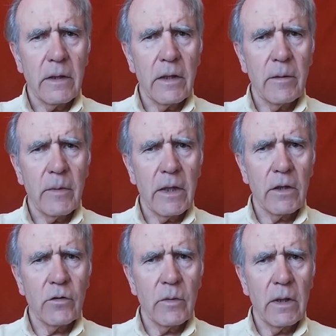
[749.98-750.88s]
The
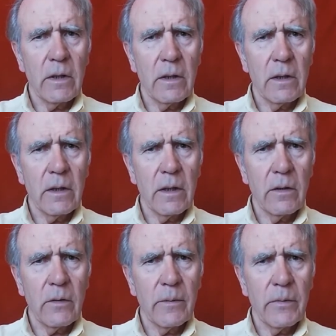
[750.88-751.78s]
image will only
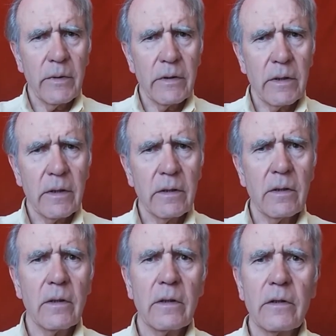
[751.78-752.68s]
represent
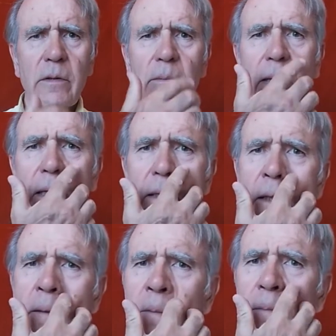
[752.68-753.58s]
us, man,
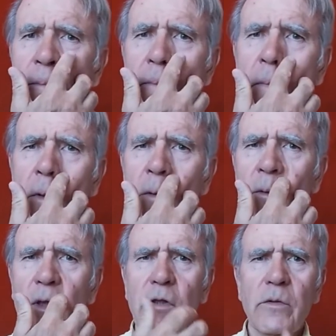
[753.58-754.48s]

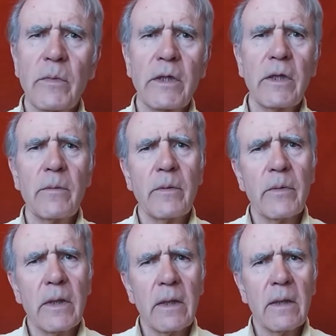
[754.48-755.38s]
which many
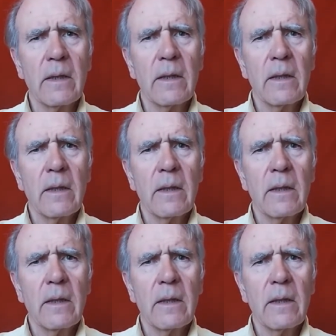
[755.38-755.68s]
people,